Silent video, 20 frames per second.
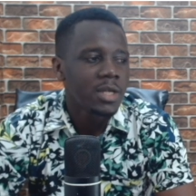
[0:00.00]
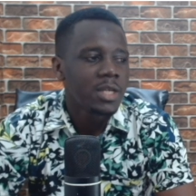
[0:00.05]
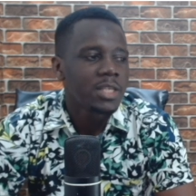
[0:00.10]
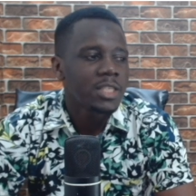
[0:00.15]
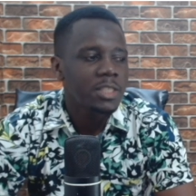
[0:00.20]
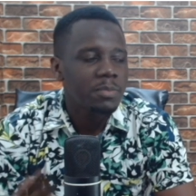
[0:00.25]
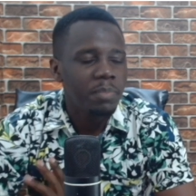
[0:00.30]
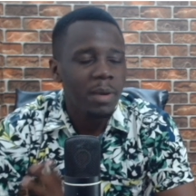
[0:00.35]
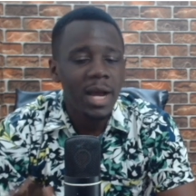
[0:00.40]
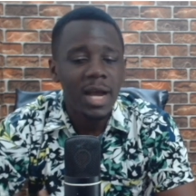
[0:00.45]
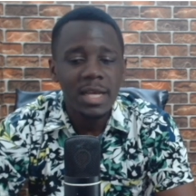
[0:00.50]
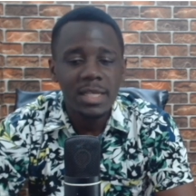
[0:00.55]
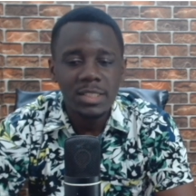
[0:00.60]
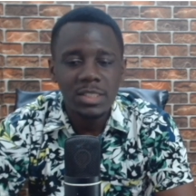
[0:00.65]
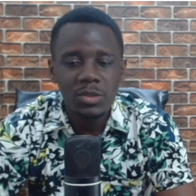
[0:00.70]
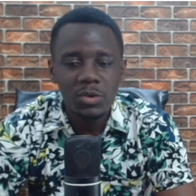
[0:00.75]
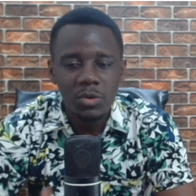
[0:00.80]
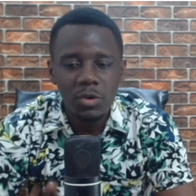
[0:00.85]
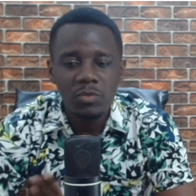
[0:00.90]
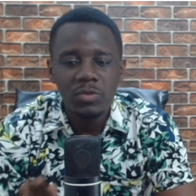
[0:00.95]

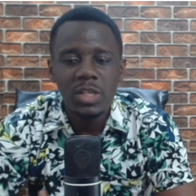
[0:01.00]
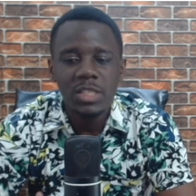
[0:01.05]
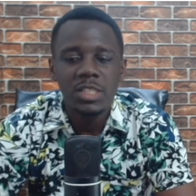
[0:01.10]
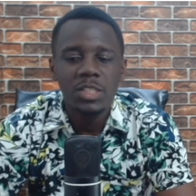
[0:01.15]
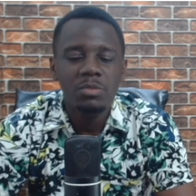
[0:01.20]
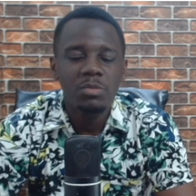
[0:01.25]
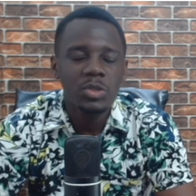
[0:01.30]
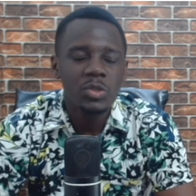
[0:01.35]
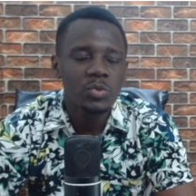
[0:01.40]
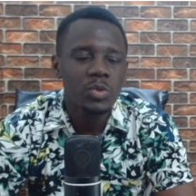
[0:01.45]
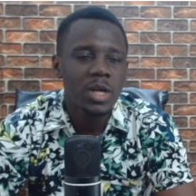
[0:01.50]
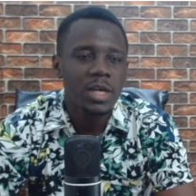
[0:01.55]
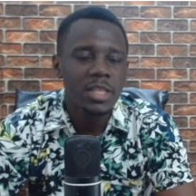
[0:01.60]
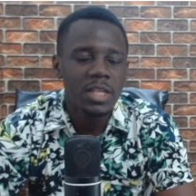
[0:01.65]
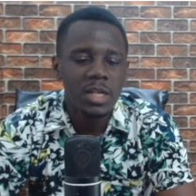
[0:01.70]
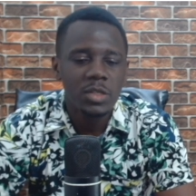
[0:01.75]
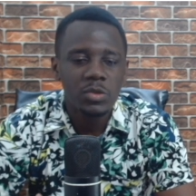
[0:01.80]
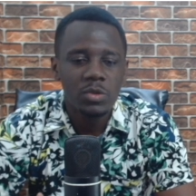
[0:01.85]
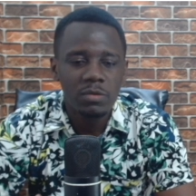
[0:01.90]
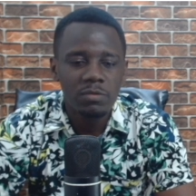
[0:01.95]
Spurs obviously is more stronger
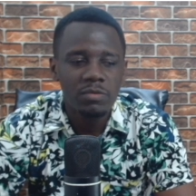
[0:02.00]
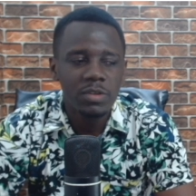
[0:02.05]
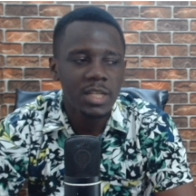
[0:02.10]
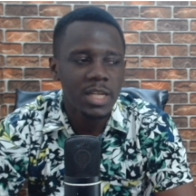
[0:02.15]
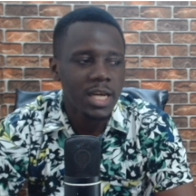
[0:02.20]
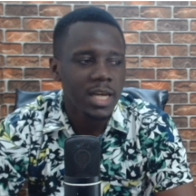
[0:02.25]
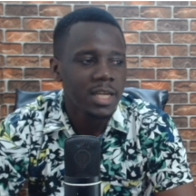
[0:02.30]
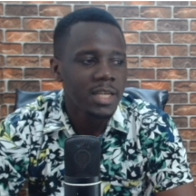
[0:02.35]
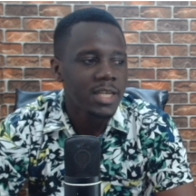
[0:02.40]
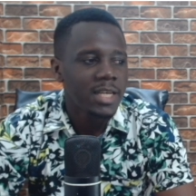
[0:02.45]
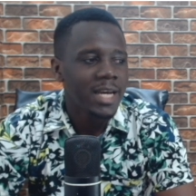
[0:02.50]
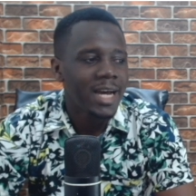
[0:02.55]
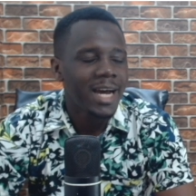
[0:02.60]
than Aston Villa.